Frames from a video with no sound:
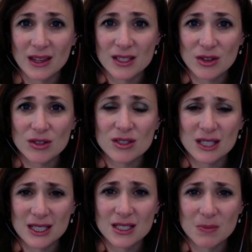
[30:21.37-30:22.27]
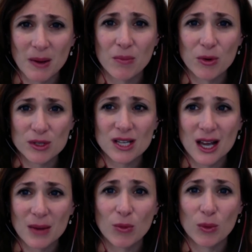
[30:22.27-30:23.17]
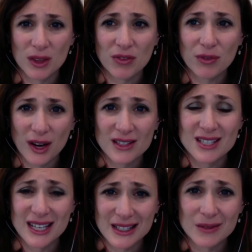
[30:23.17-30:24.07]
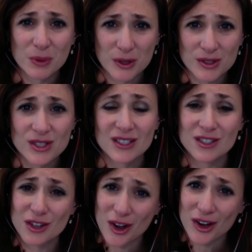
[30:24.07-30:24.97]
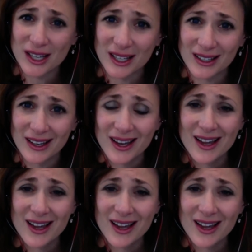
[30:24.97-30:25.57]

These girls need to spend more time with friends in person talking.